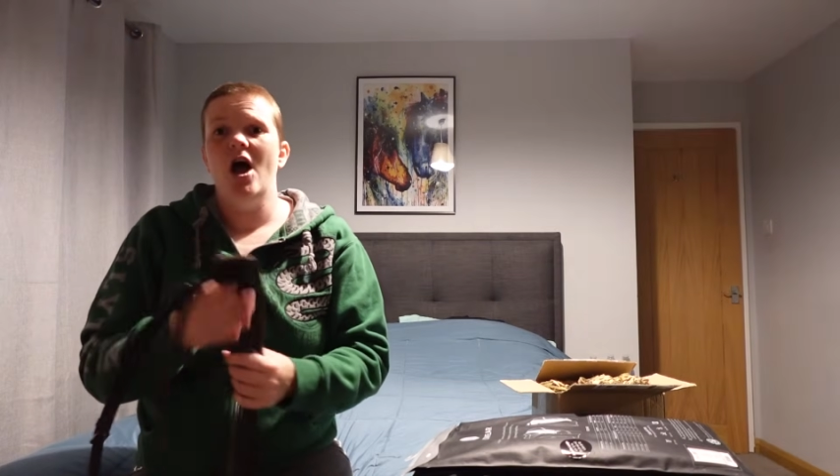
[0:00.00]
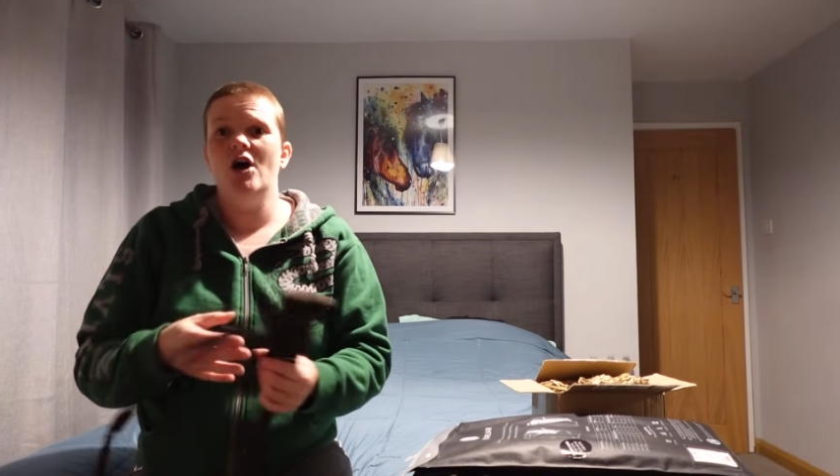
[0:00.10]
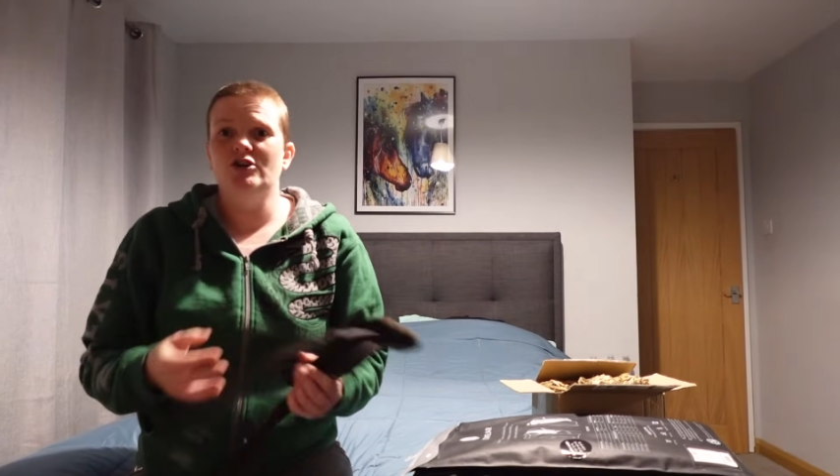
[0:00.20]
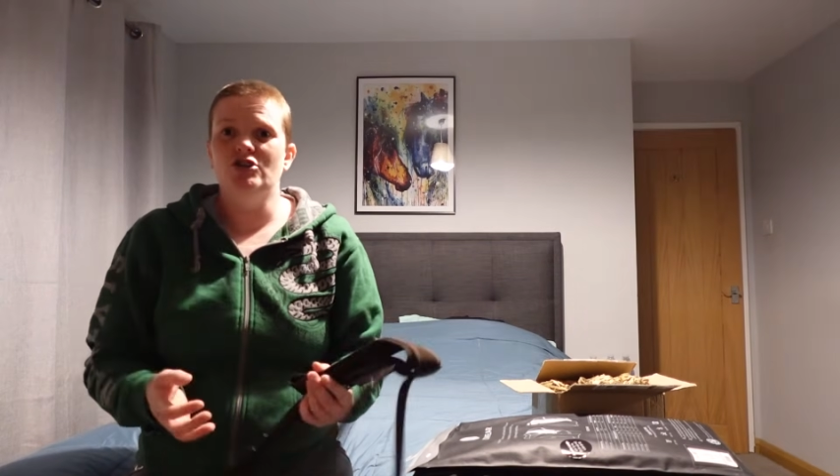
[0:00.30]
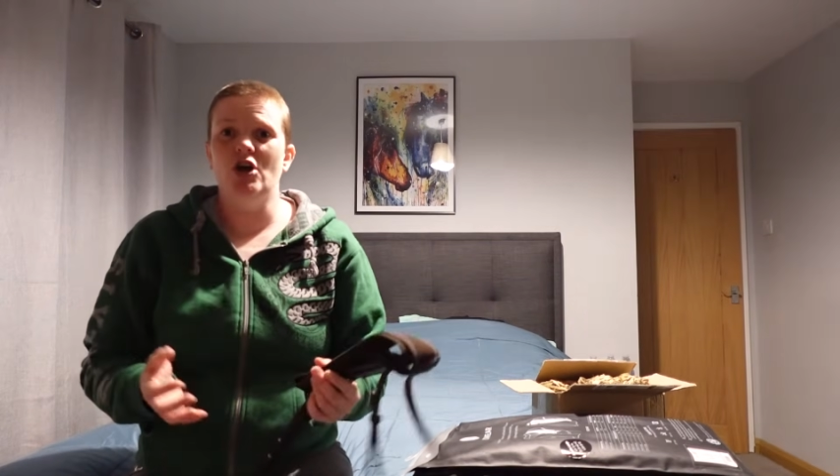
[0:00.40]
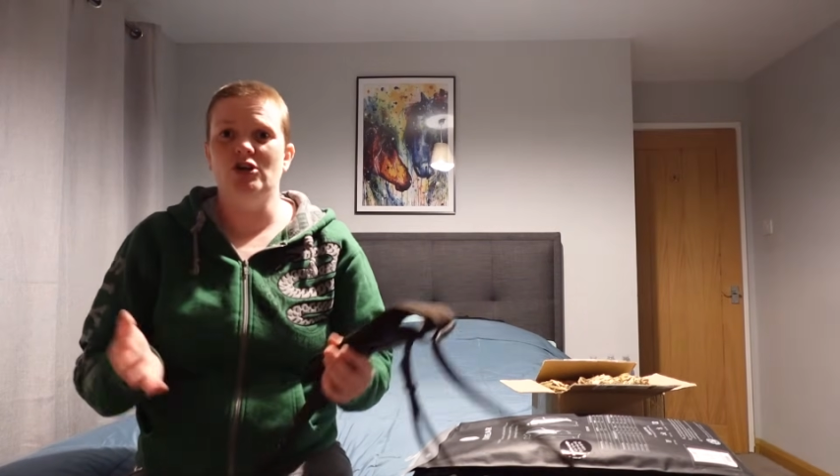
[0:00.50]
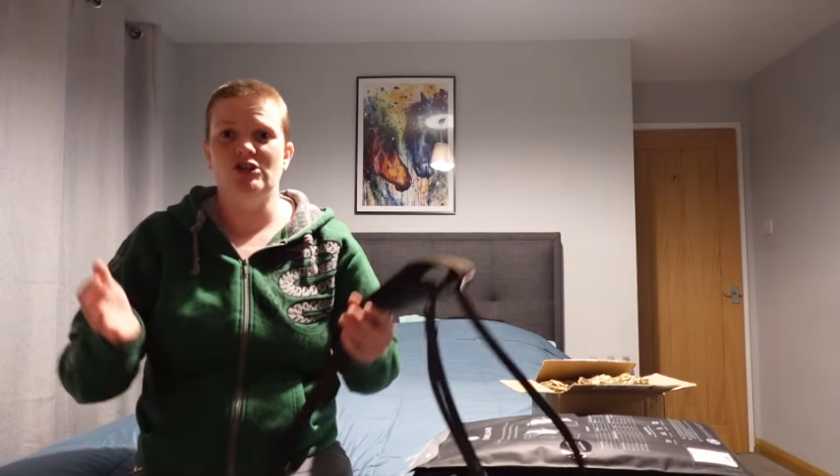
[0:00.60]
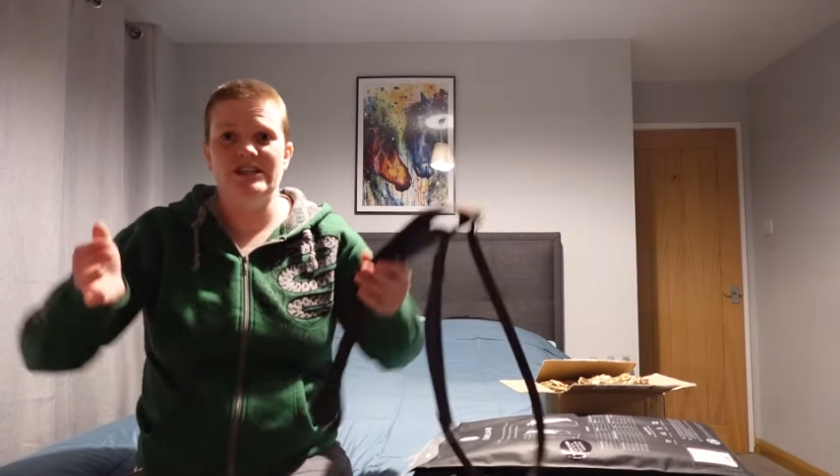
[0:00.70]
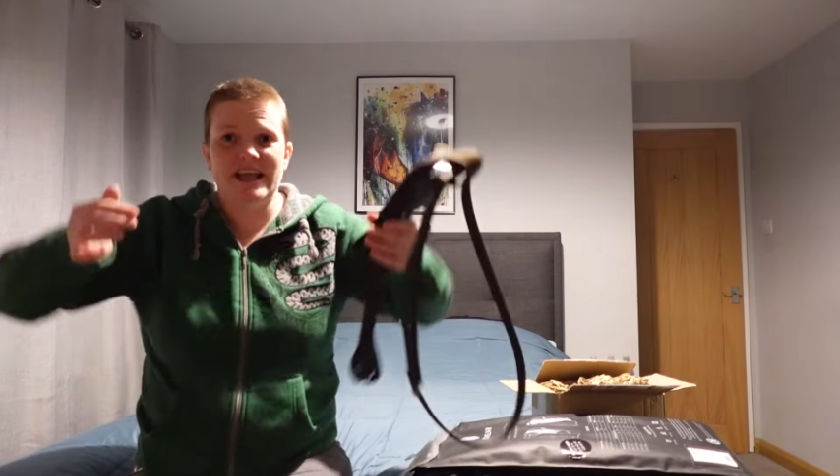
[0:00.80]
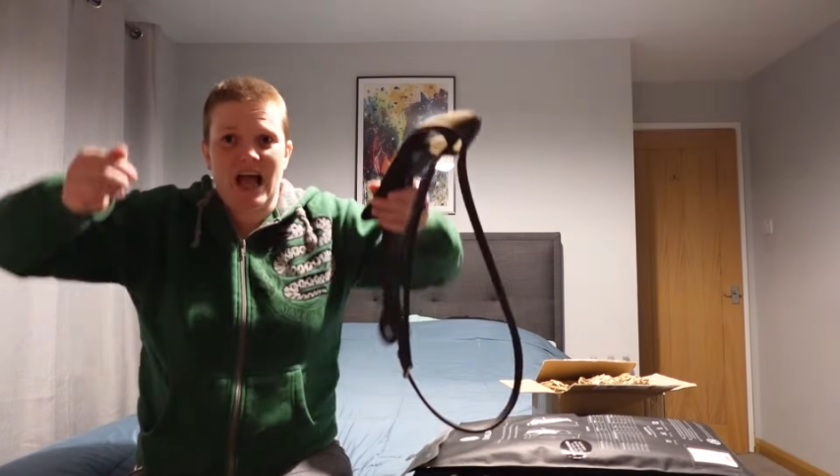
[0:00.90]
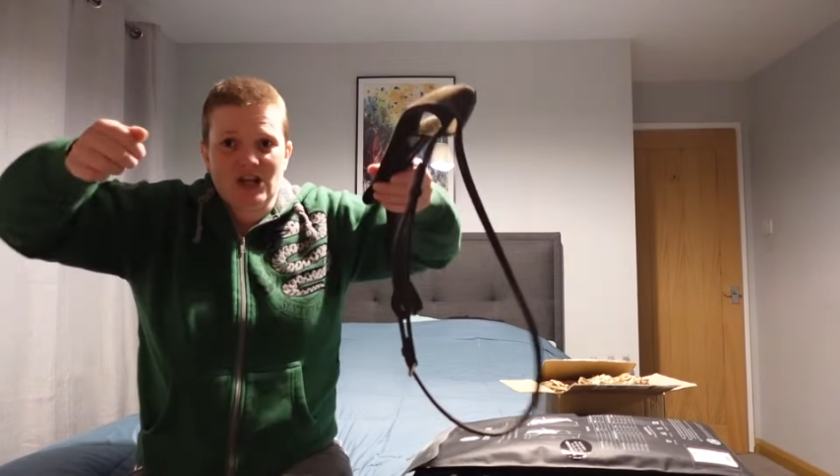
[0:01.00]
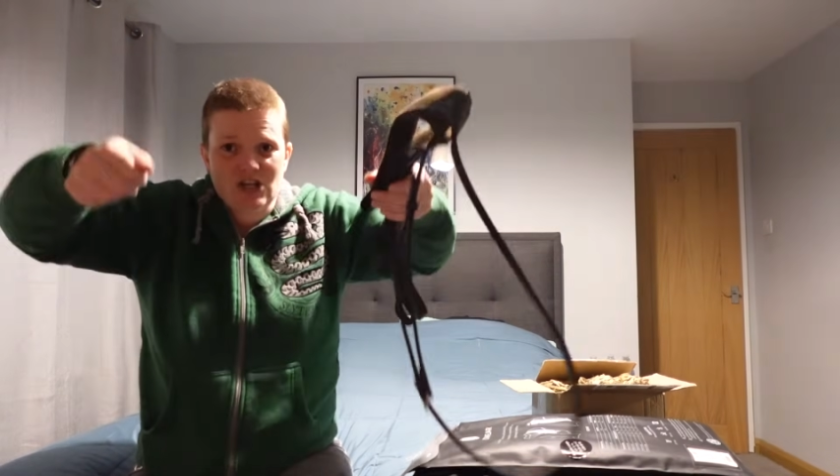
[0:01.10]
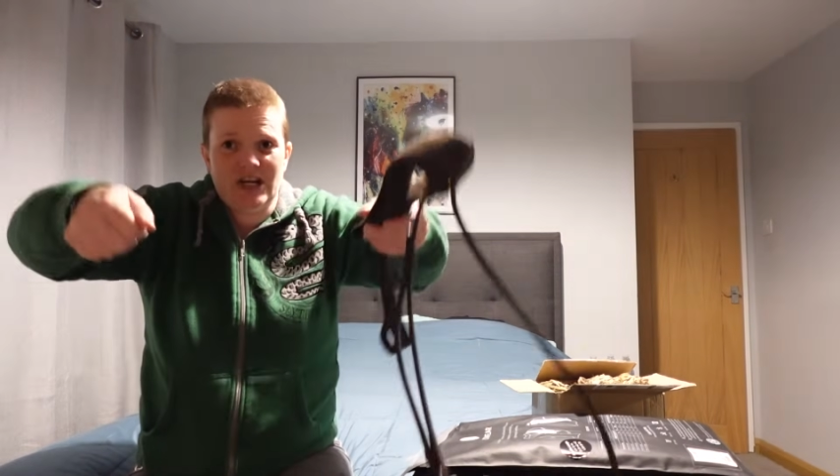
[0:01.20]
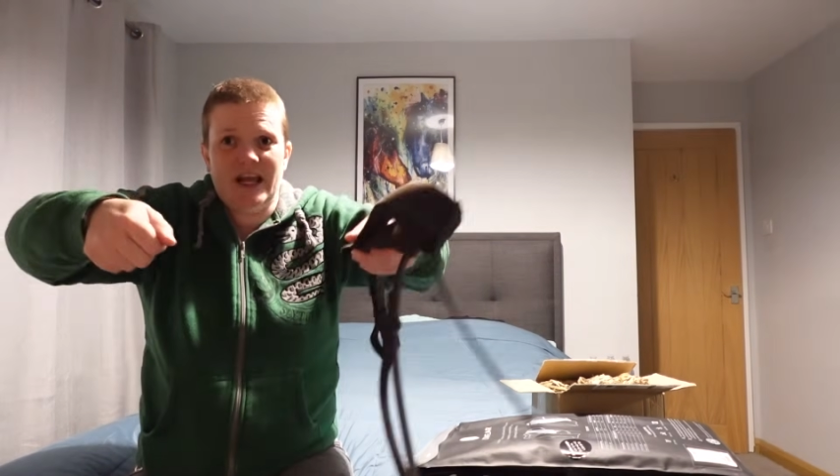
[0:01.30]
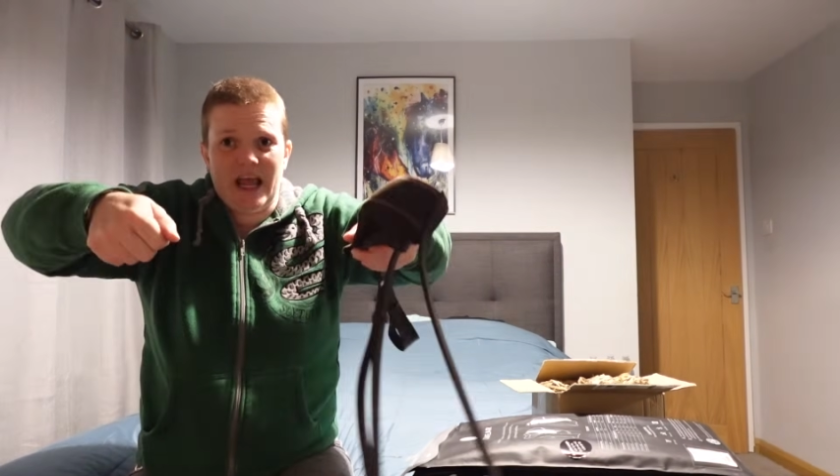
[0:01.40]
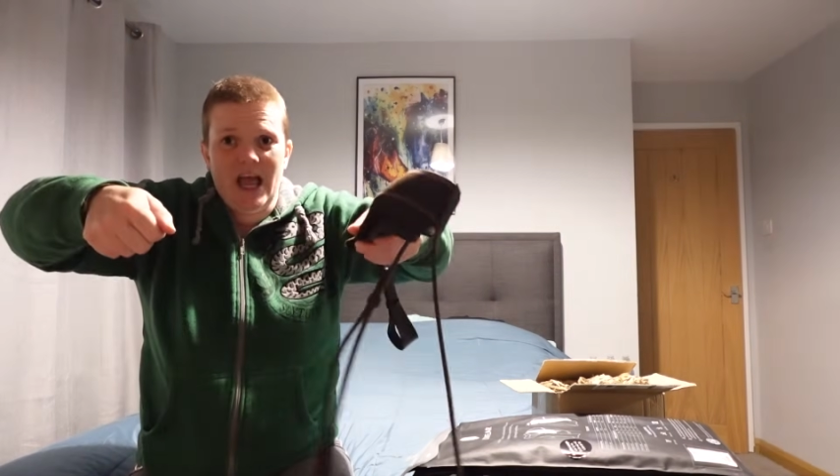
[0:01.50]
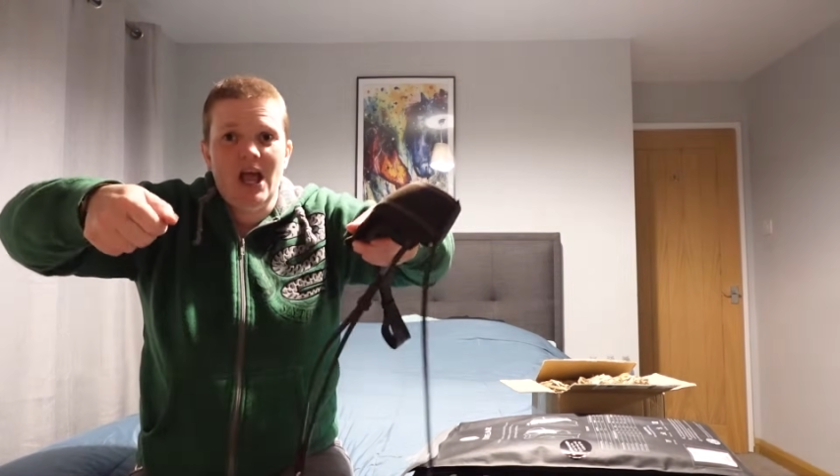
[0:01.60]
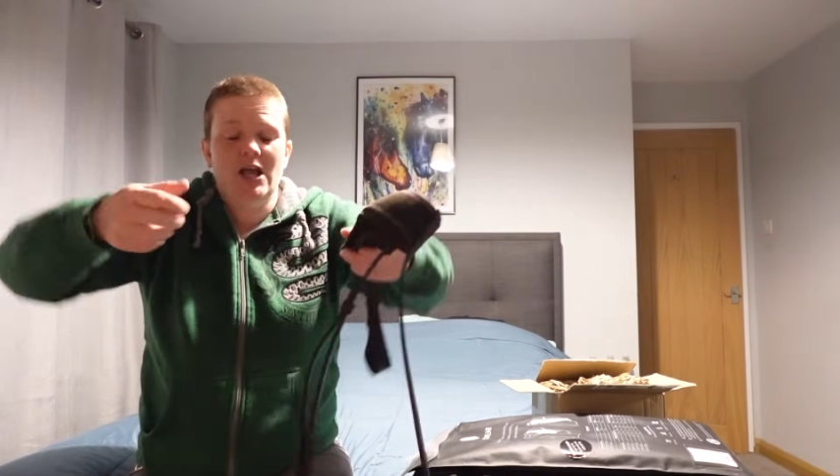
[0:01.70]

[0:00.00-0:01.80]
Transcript: until she's actually,